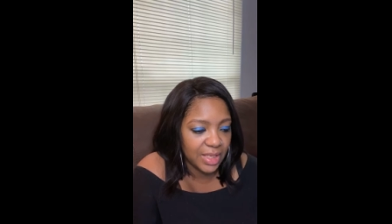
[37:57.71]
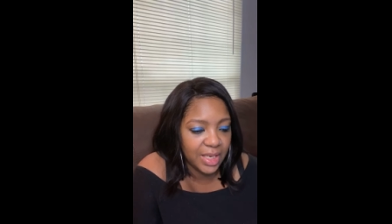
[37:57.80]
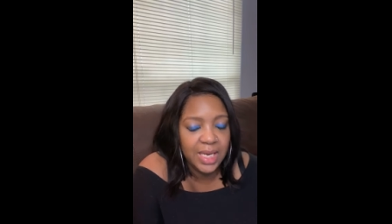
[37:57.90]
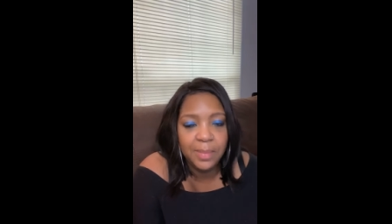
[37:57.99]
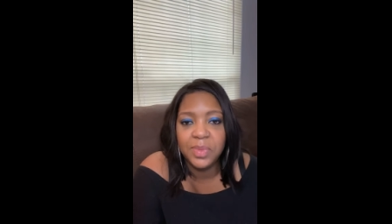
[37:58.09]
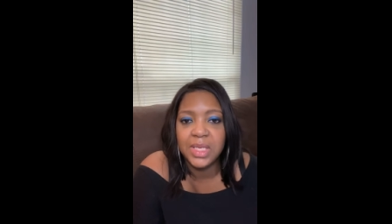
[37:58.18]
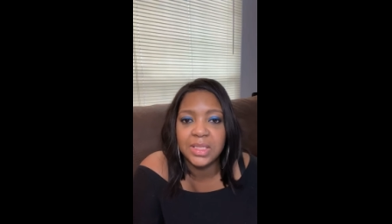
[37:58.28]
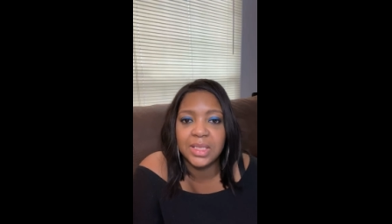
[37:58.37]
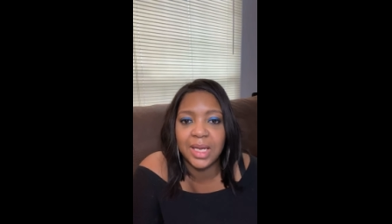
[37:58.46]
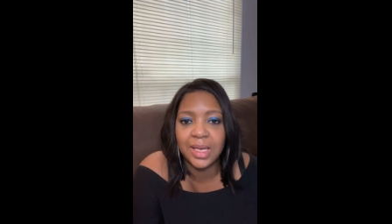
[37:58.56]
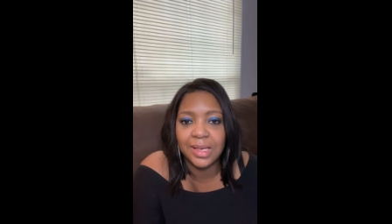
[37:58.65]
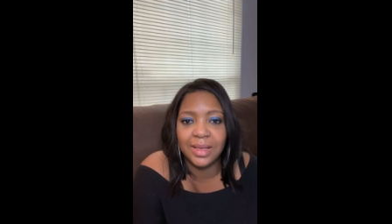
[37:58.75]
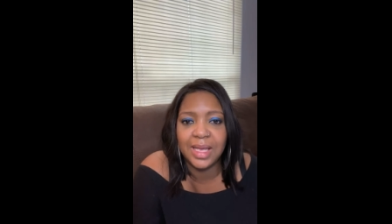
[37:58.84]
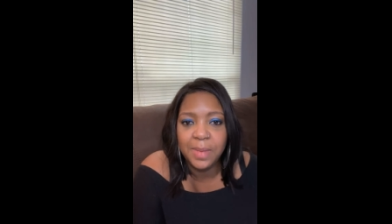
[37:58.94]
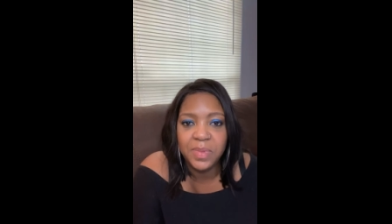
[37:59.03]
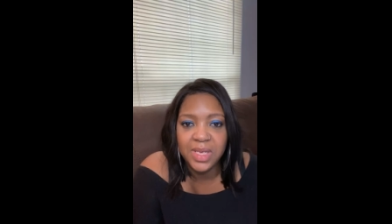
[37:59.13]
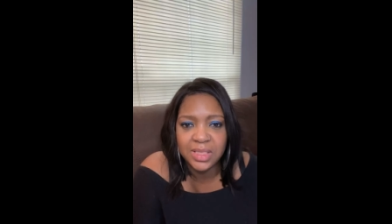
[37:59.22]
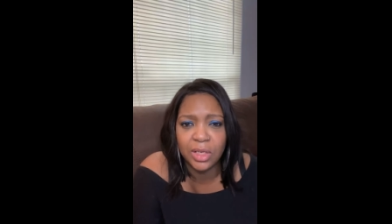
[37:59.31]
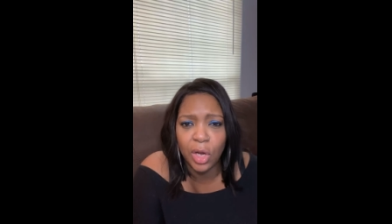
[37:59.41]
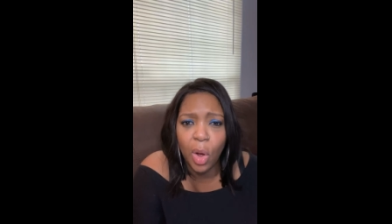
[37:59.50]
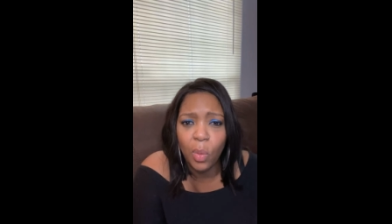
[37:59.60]
keep this keep this
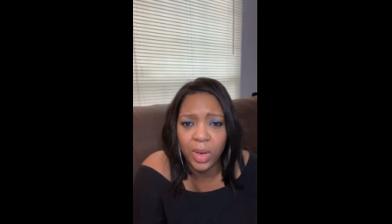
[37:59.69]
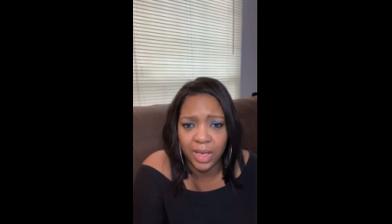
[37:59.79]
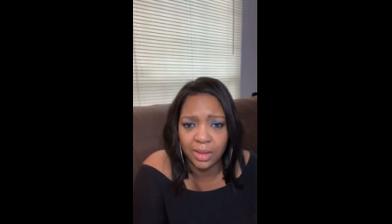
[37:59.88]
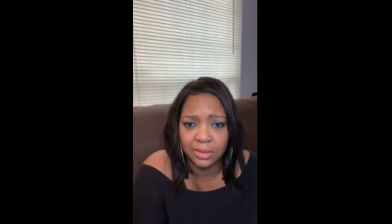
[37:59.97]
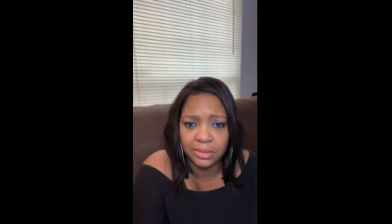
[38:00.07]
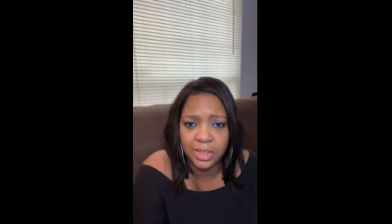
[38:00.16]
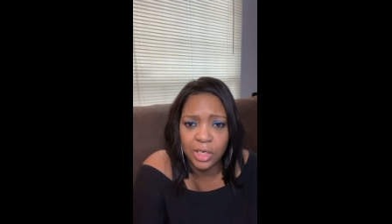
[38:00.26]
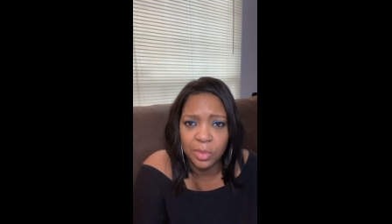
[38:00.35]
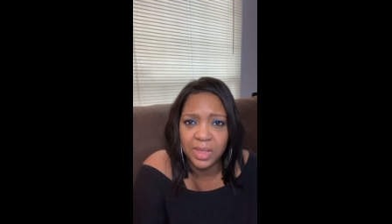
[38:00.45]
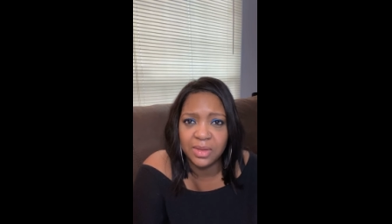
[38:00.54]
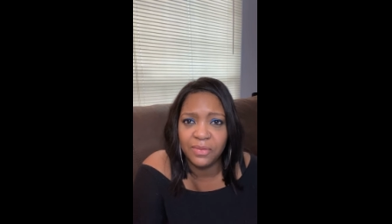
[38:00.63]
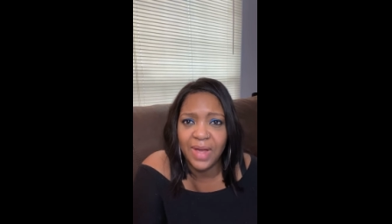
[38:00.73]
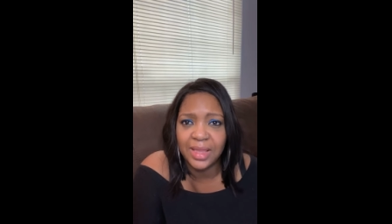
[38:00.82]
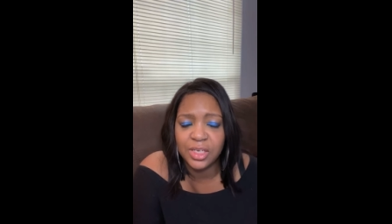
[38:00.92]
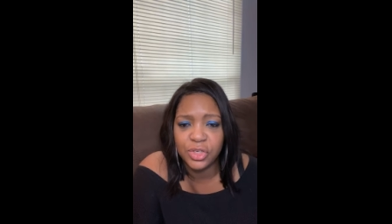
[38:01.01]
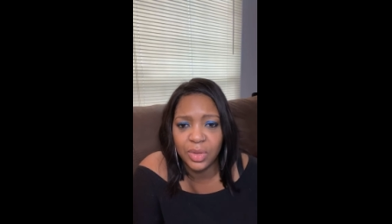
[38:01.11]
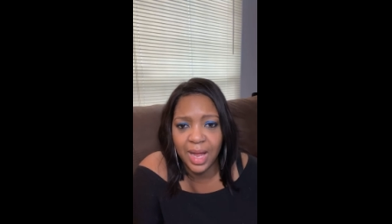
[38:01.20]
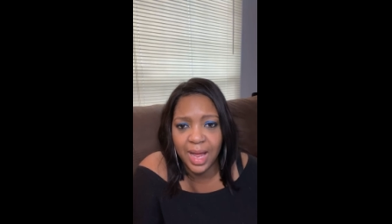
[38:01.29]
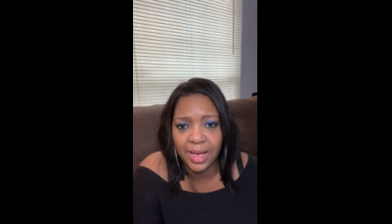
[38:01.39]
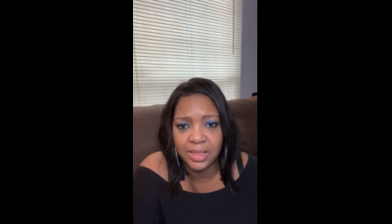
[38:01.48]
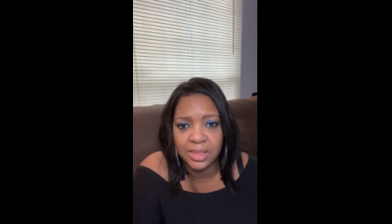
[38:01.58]
going. You know I mean? The fact that you
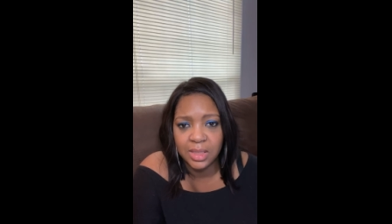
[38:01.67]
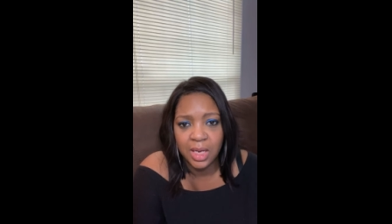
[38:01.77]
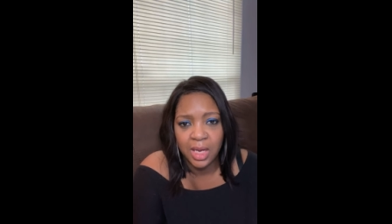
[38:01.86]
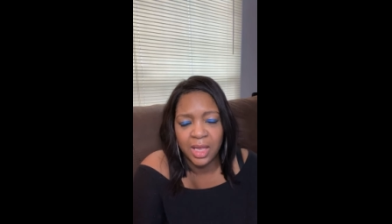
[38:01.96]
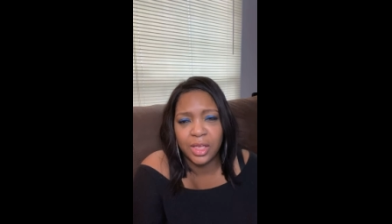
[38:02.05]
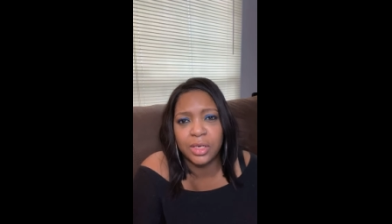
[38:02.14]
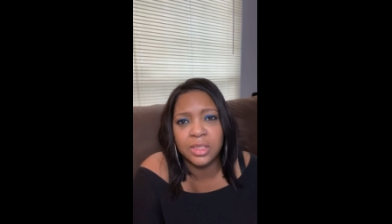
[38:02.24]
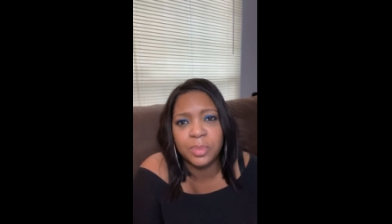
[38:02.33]
guys, there's